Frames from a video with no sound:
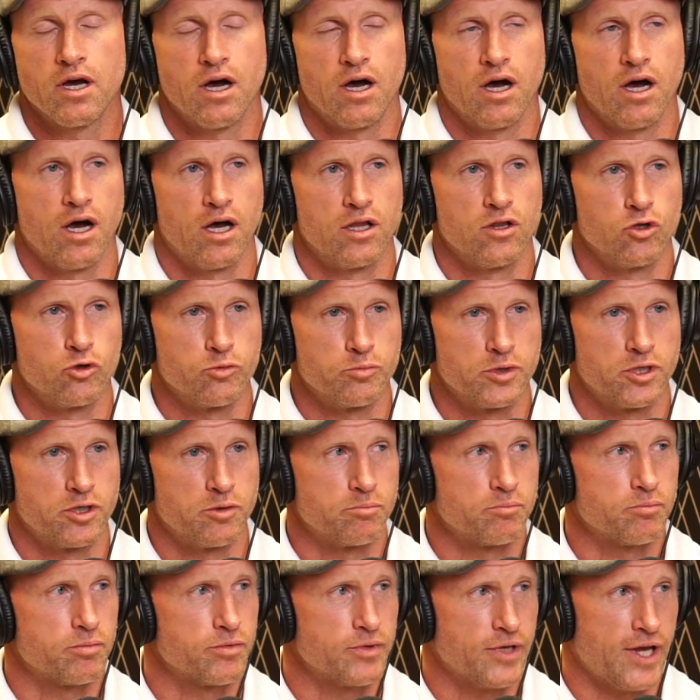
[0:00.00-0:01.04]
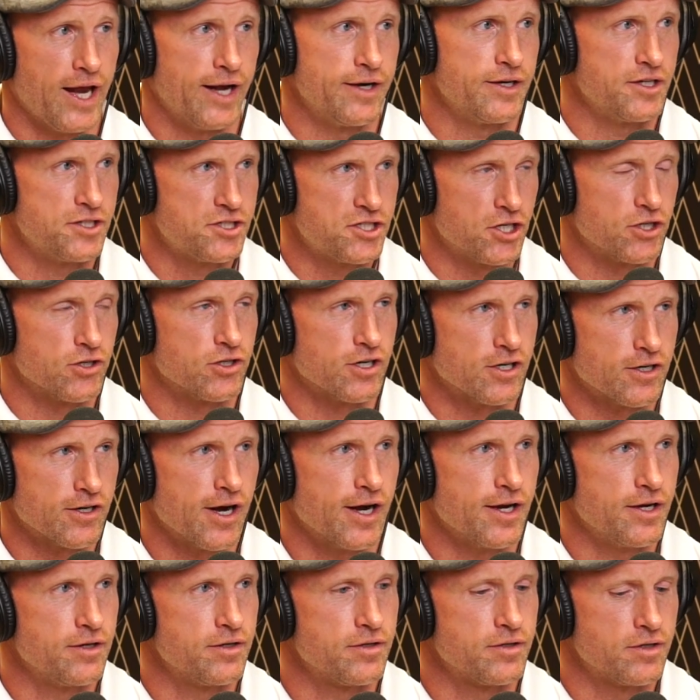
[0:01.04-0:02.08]
Uh, aluminum can
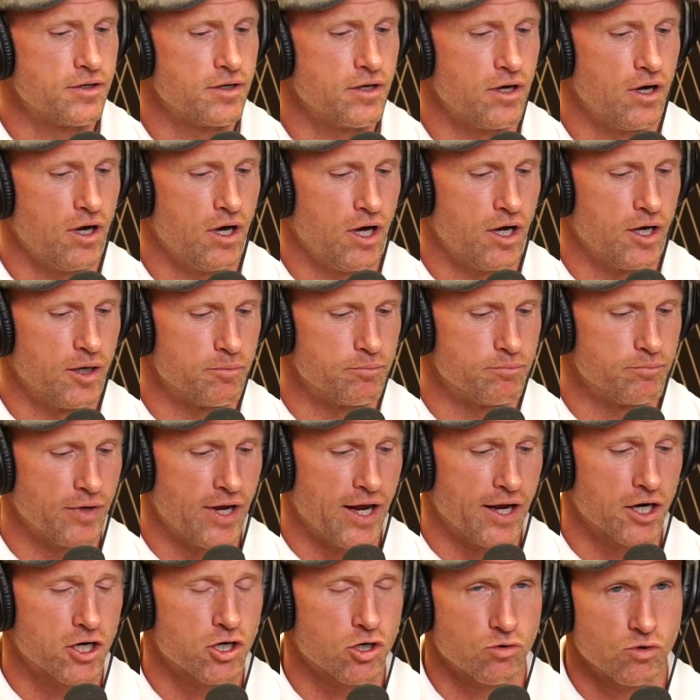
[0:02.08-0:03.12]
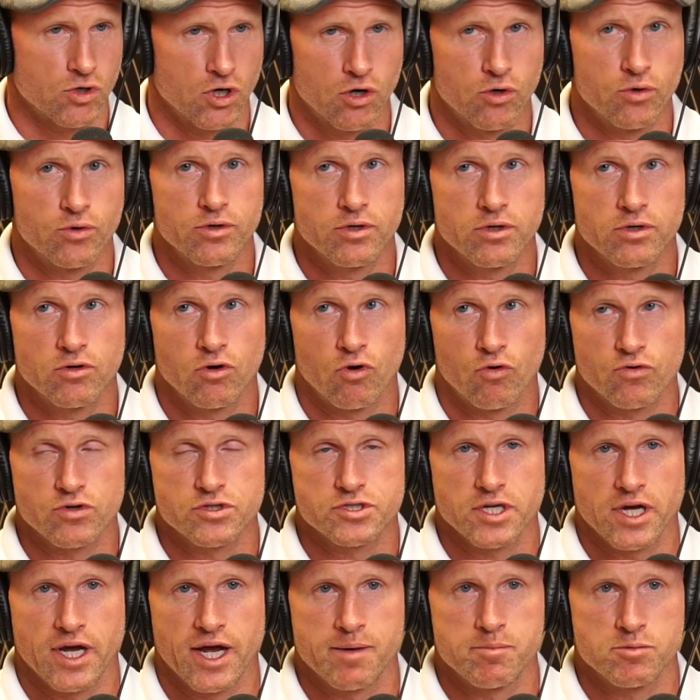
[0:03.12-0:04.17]
deteriorate um, and corrode over
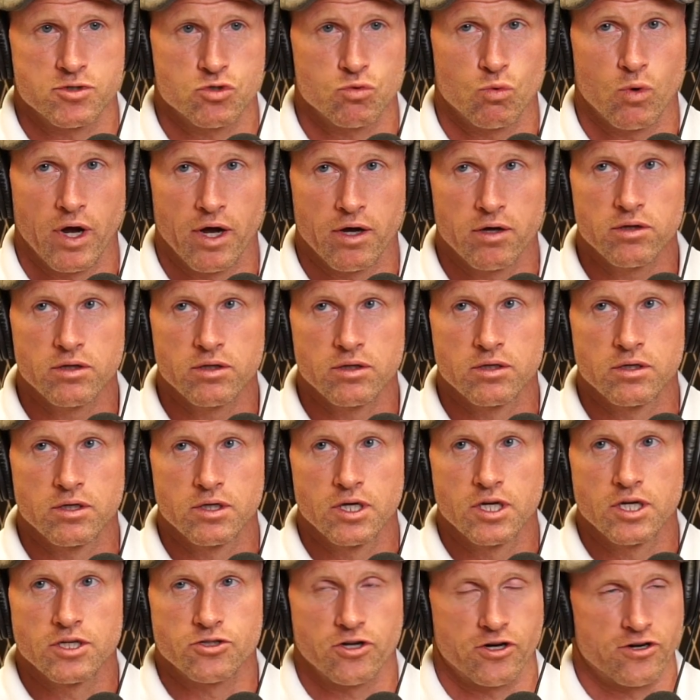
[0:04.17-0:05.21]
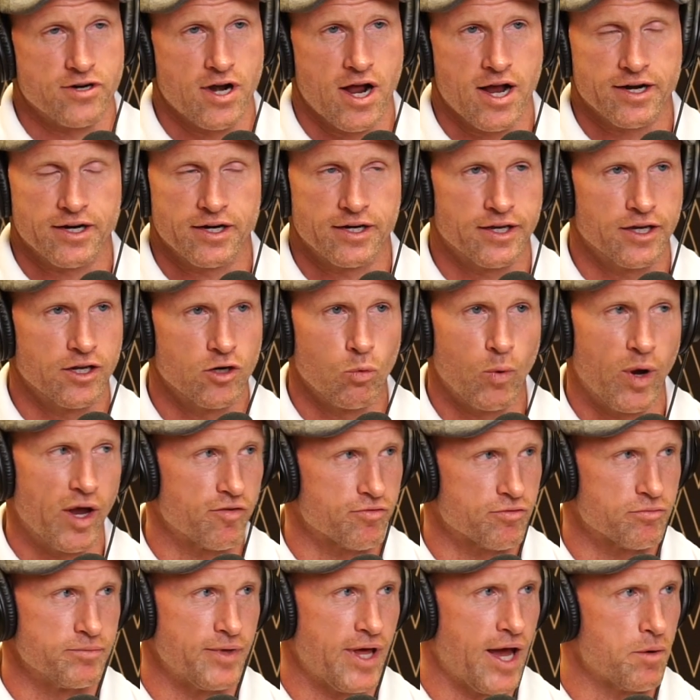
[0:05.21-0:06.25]
time as well. So you're not going to get away
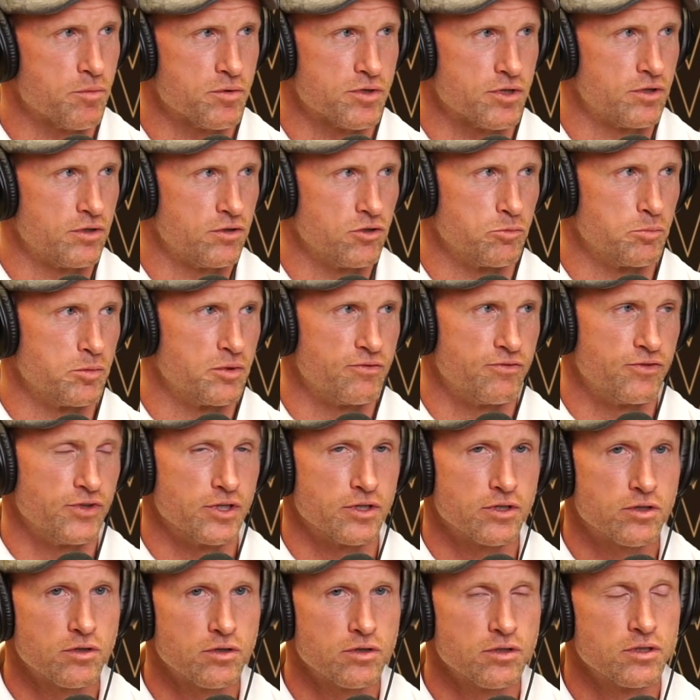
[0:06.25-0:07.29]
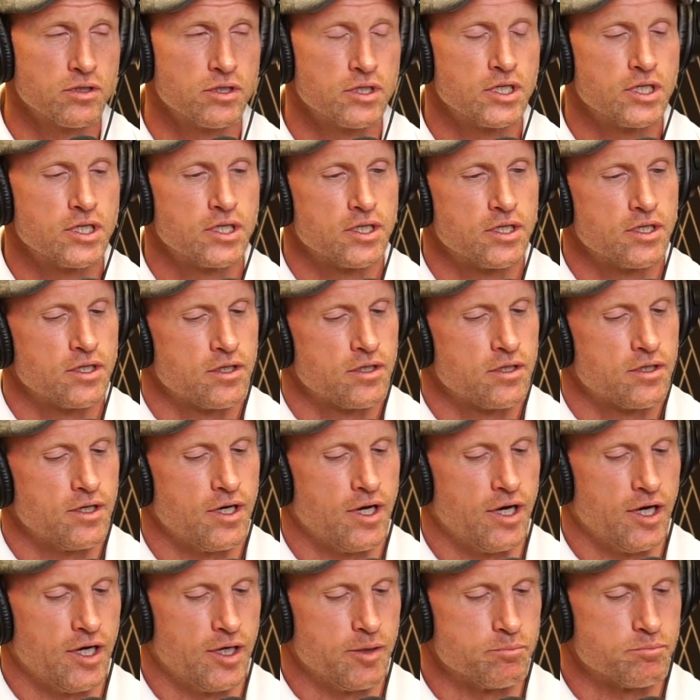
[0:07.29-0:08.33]
from that with an aluminum vehicle.
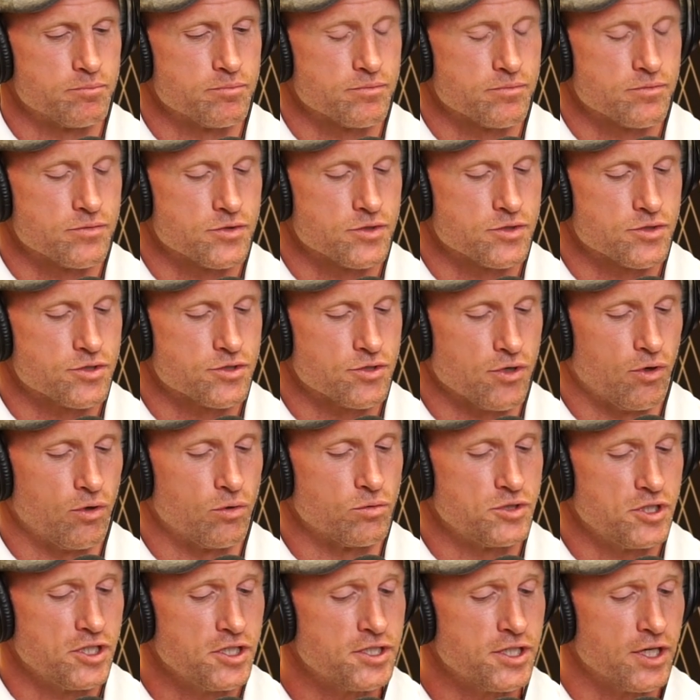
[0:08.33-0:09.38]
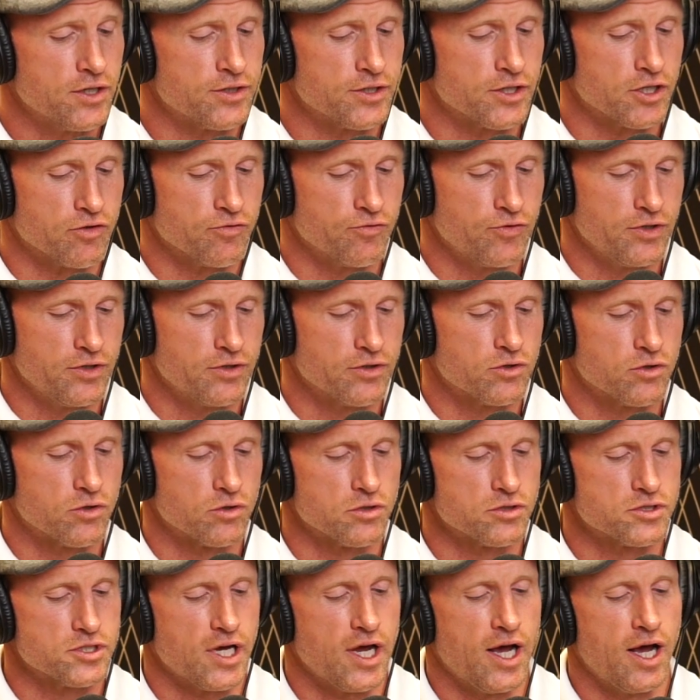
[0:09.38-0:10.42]
Um, so detailing your
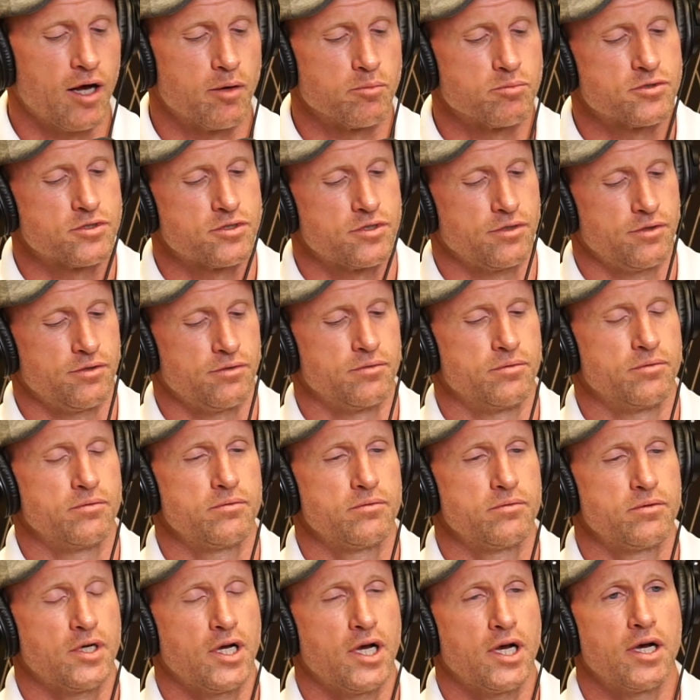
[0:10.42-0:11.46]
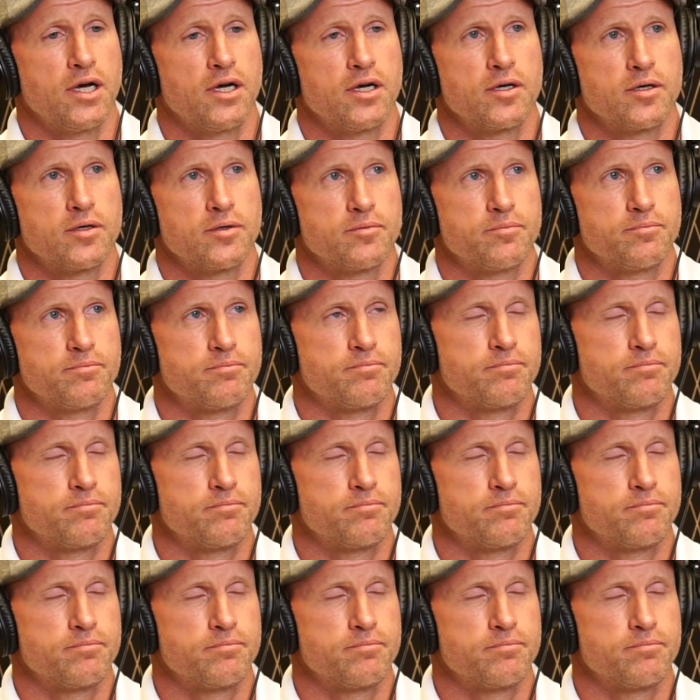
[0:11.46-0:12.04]
vehicle to help to uh,